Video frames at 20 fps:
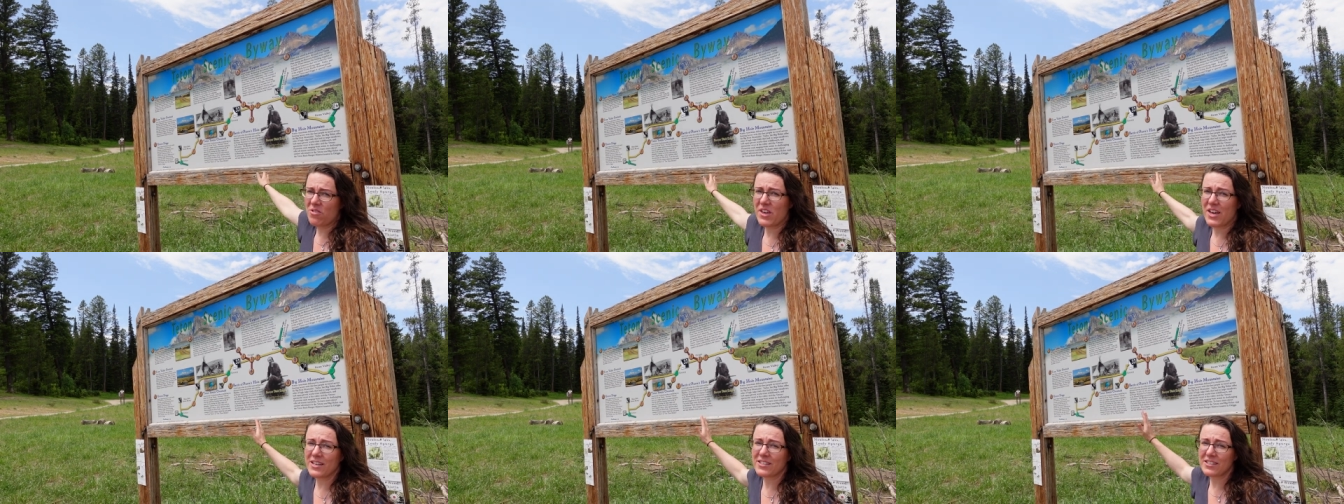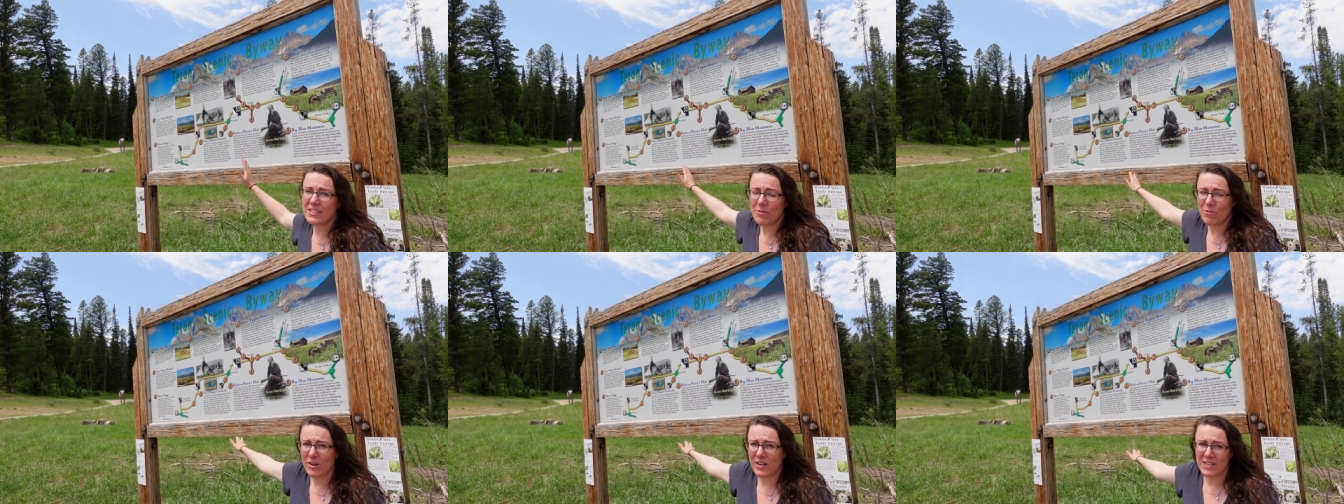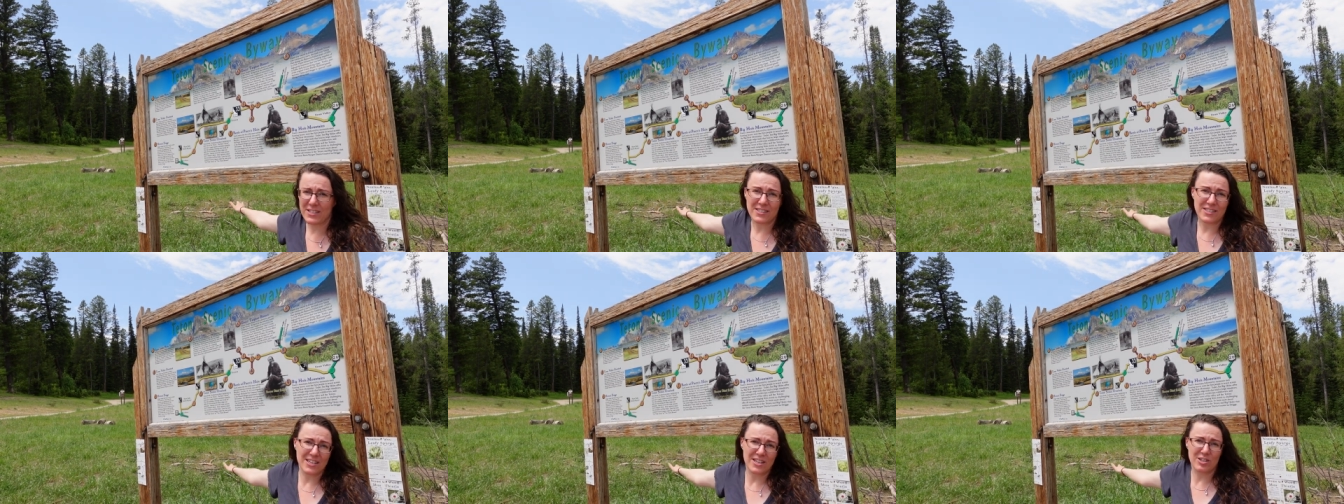things that we're
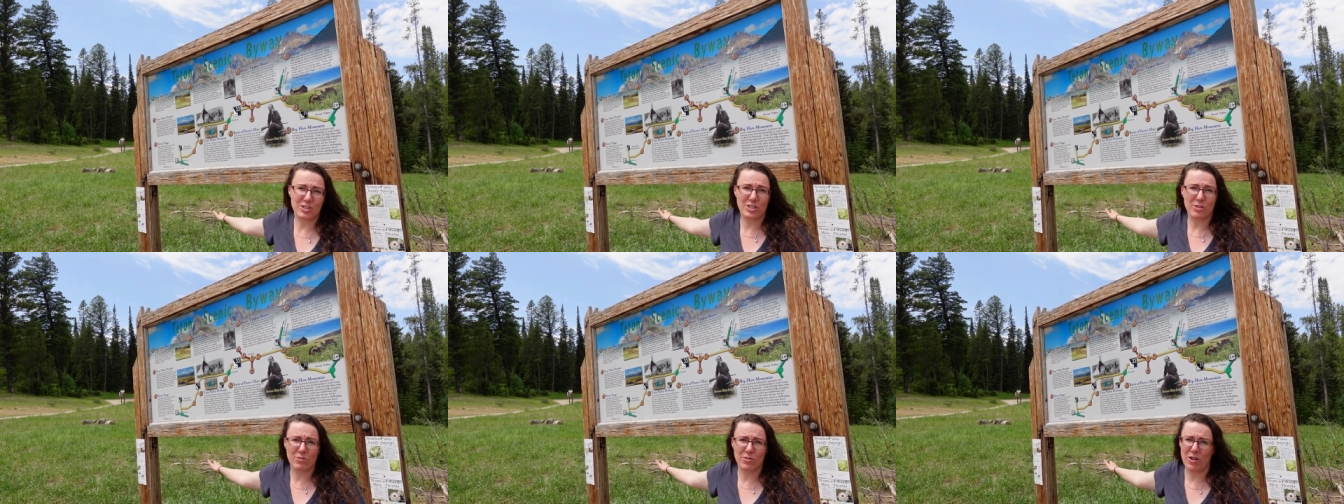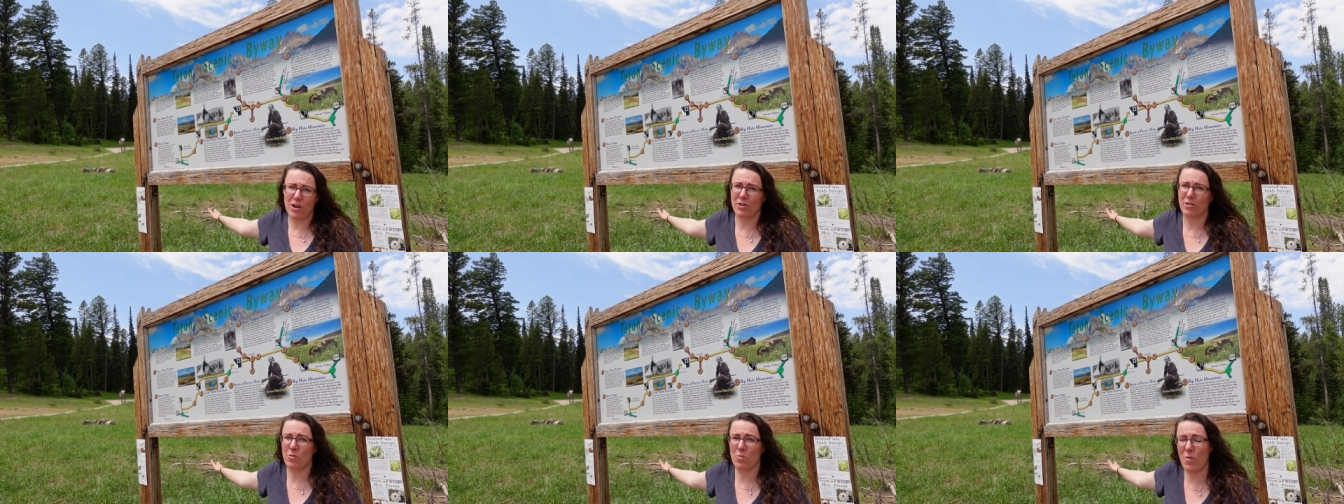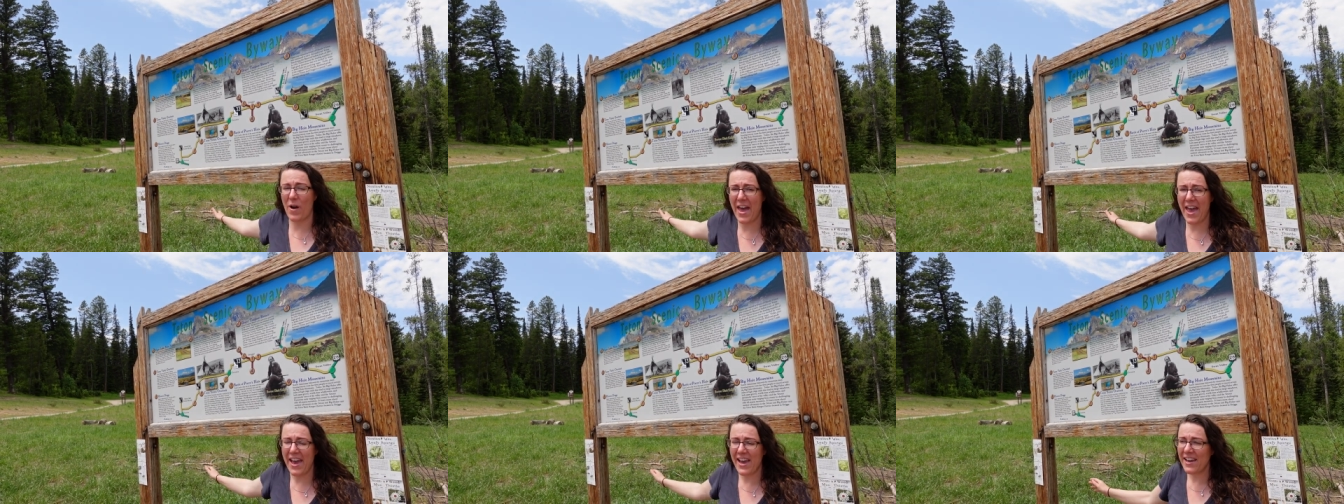gonna see and do along the
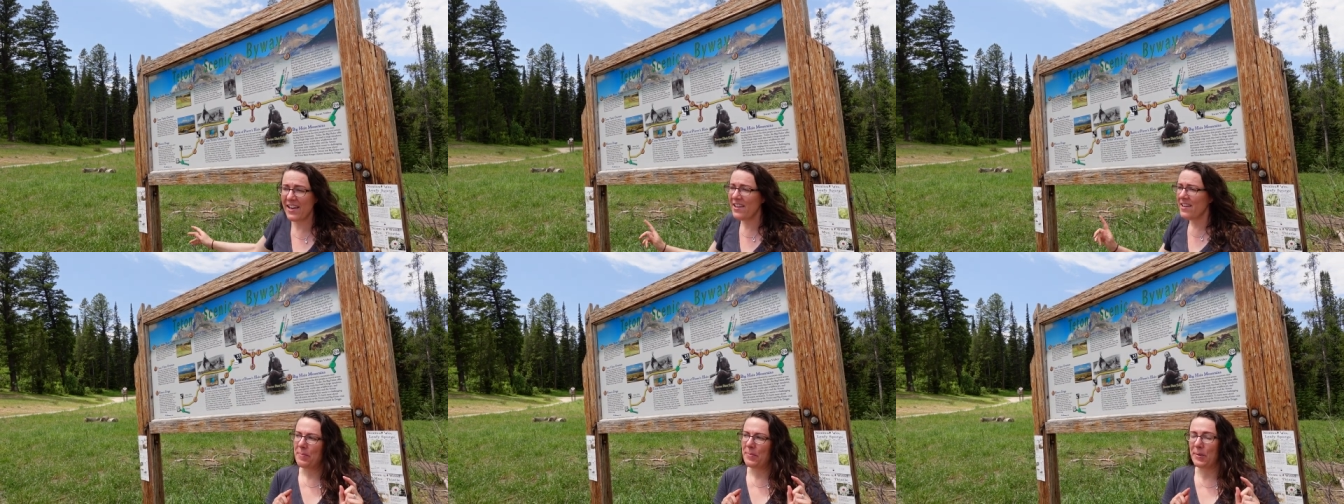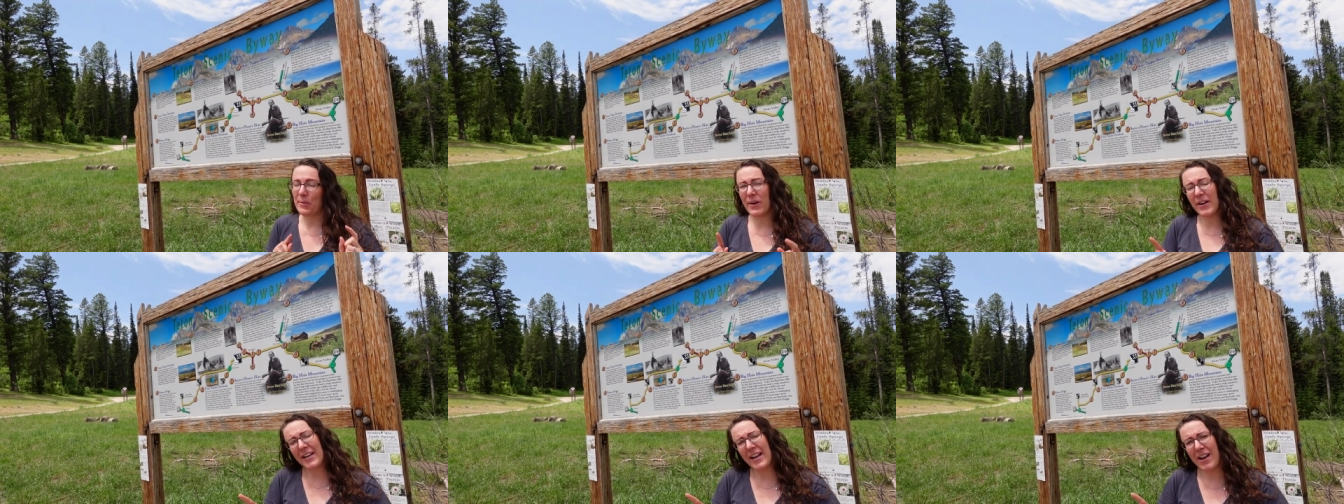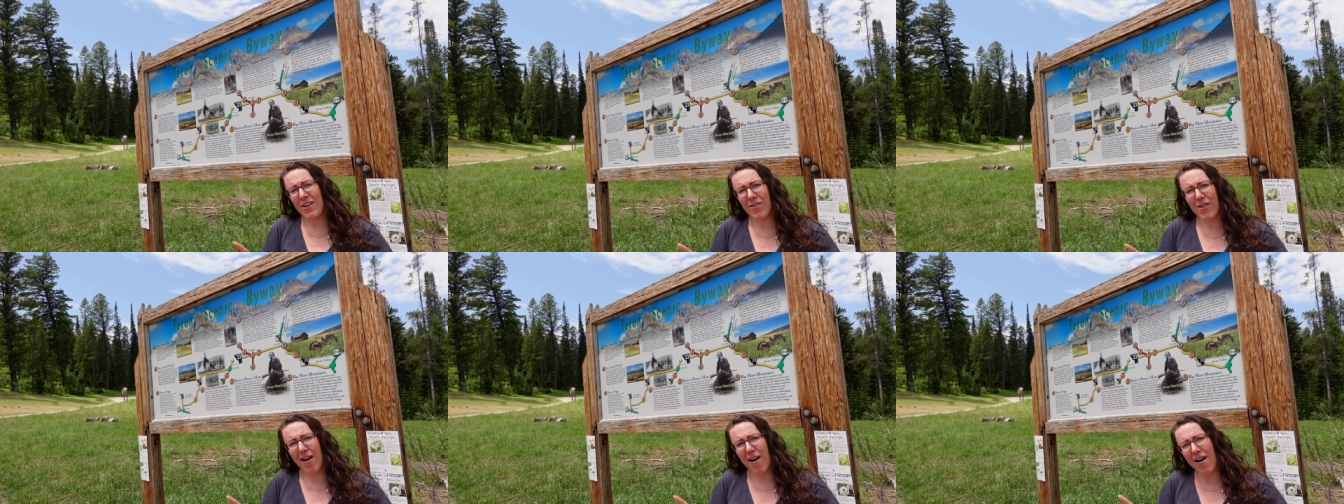way. But right
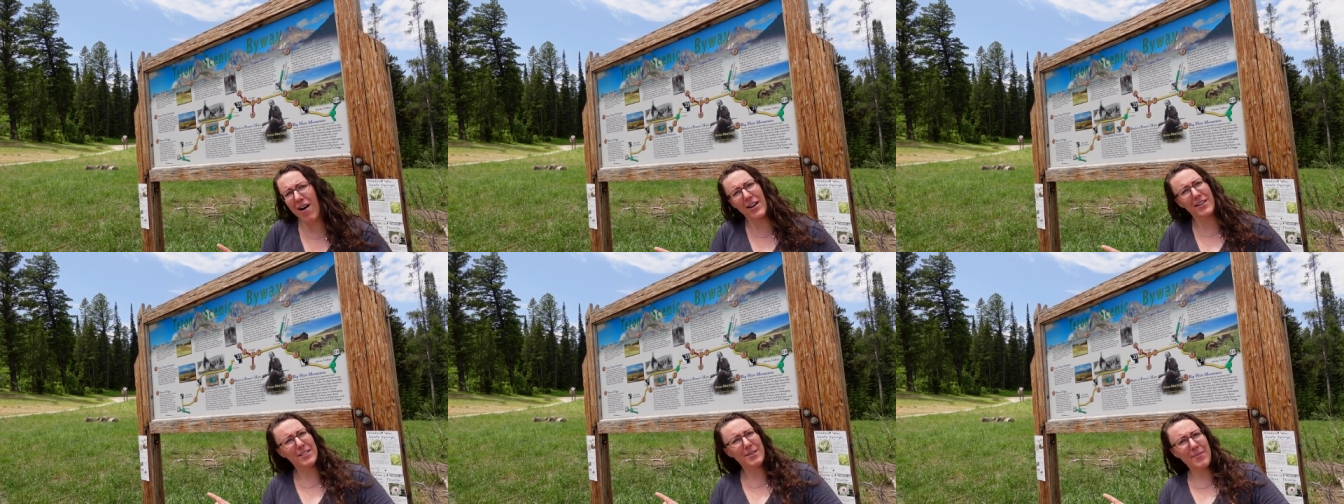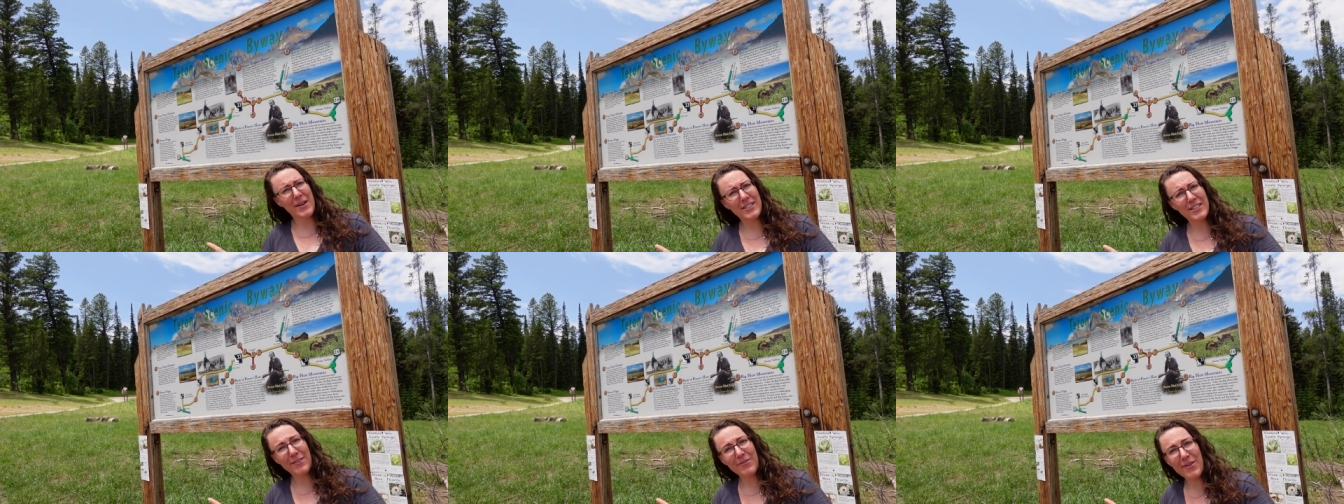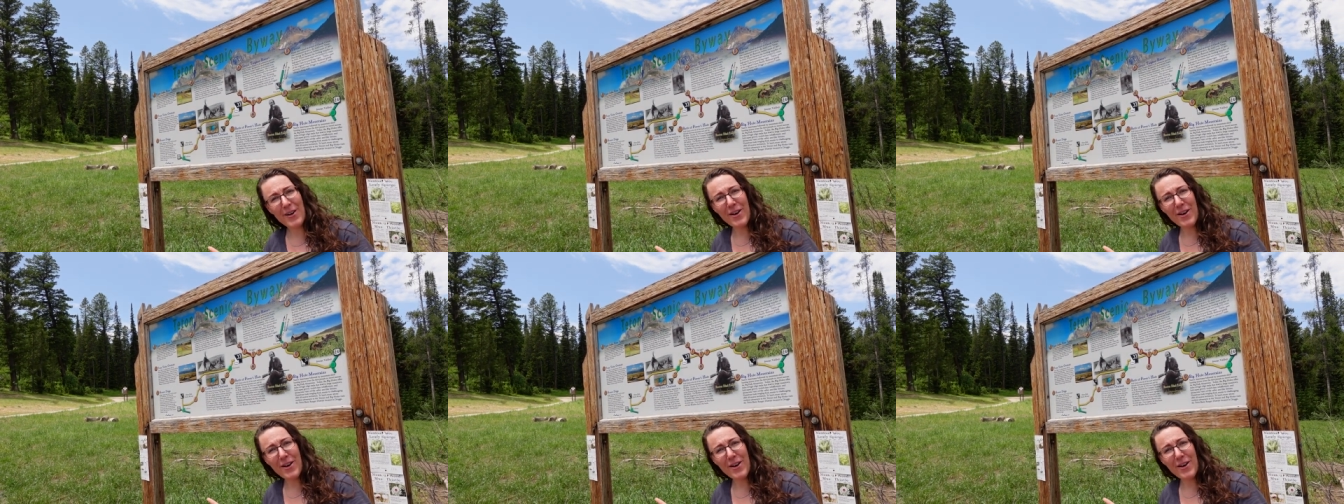now, on to Mesa